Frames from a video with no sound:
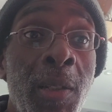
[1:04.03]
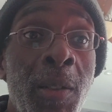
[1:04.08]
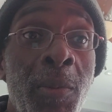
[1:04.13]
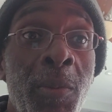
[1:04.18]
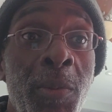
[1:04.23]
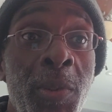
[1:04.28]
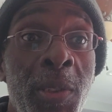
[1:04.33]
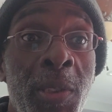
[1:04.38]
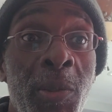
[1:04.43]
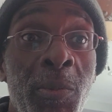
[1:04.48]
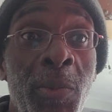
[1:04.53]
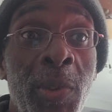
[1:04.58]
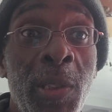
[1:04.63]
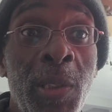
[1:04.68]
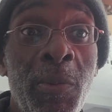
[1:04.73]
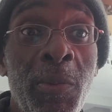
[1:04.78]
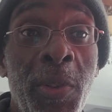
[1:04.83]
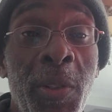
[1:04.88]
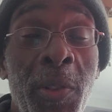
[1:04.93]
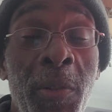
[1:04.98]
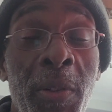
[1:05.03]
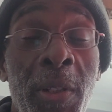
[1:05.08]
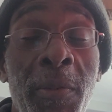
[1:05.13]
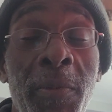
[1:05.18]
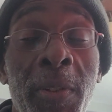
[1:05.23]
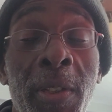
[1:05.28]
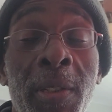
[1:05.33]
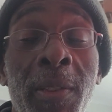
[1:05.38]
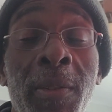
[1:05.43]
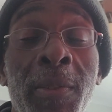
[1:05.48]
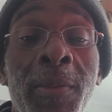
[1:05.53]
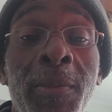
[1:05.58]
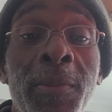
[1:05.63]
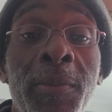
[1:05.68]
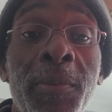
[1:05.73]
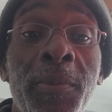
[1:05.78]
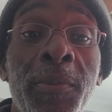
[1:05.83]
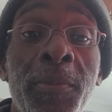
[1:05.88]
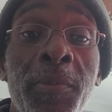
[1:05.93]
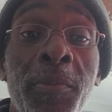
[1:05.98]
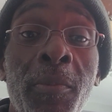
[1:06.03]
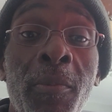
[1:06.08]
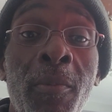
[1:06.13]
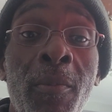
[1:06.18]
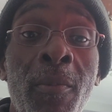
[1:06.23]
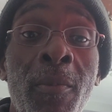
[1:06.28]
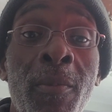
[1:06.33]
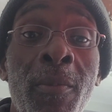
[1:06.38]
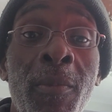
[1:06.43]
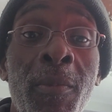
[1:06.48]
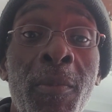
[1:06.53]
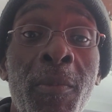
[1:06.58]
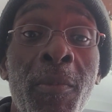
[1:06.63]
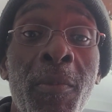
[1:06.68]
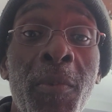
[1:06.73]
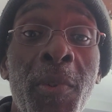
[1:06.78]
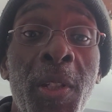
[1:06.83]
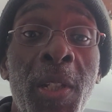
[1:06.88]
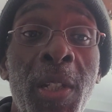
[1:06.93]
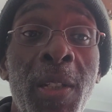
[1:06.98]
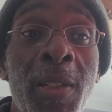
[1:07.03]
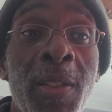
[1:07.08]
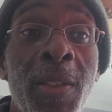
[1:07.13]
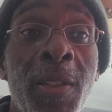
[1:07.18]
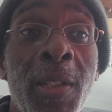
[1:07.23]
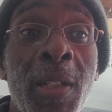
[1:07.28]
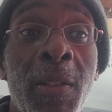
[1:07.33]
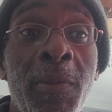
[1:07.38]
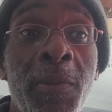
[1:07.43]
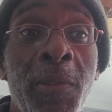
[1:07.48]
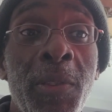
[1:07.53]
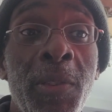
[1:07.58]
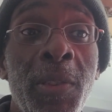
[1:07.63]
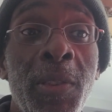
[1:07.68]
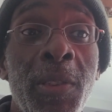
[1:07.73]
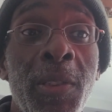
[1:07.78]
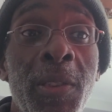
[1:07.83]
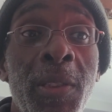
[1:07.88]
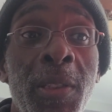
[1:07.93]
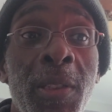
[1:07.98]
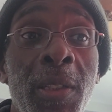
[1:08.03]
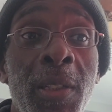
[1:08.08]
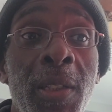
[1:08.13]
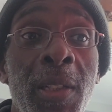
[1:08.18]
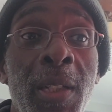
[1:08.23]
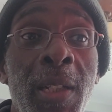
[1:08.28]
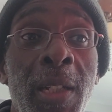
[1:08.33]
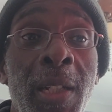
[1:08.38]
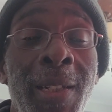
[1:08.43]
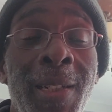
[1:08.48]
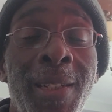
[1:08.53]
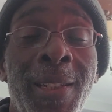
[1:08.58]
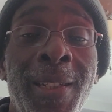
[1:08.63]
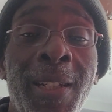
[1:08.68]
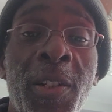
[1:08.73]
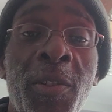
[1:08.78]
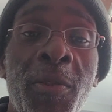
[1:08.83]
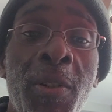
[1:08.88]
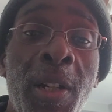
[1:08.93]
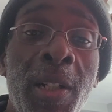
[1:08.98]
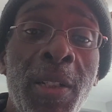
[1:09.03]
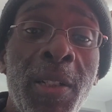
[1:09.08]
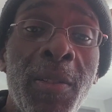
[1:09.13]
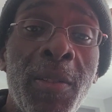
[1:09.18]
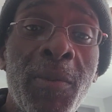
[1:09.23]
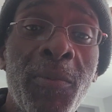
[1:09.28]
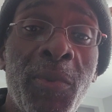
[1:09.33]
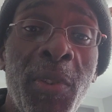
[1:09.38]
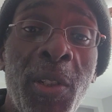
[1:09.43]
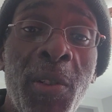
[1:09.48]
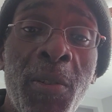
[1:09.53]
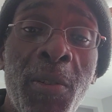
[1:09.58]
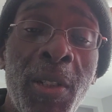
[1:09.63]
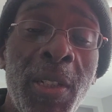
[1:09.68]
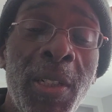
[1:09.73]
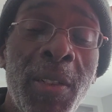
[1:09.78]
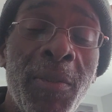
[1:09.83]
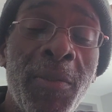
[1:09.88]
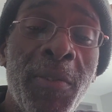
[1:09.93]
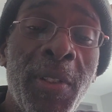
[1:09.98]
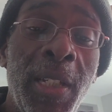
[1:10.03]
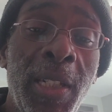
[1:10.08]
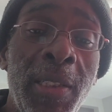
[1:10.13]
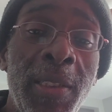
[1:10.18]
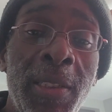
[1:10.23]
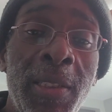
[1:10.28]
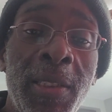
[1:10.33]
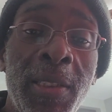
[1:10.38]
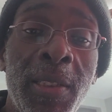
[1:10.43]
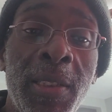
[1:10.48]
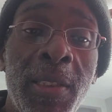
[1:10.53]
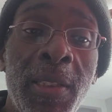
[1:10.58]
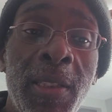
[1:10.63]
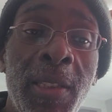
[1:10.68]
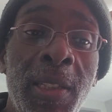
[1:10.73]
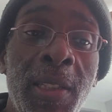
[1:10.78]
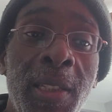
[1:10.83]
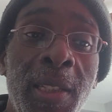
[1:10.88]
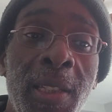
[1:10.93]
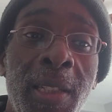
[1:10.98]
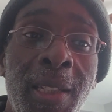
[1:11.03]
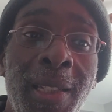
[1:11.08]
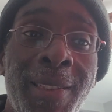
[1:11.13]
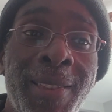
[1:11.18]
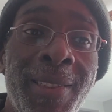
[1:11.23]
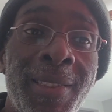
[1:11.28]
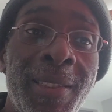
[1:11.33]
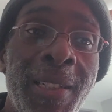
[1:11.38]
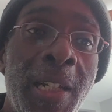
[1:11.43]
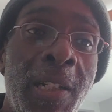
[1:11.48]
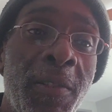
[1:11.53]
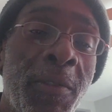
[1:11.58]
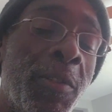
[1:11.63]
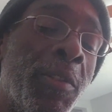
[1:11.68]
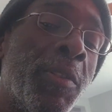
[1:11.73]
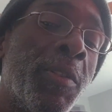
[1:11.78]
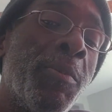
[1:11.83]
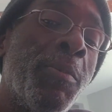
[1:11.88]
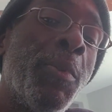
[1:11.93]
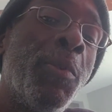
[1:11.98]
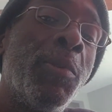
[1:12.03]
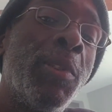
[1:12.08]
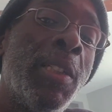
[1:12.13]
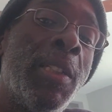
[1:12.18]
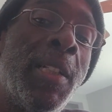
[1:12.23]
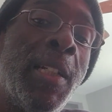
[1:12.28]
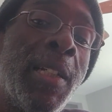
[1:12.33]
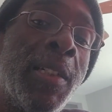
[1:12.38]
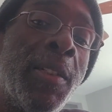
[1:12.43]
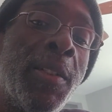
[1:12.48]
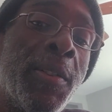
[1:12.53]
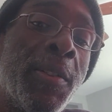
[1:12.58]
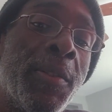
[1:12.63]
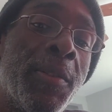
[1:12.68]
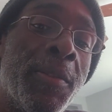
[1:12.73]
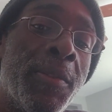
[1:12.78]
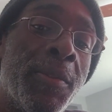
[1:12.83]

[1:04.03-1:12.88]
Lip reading: When she went to retrieve it, she discovered an electronic recording device inside of the smoke detector.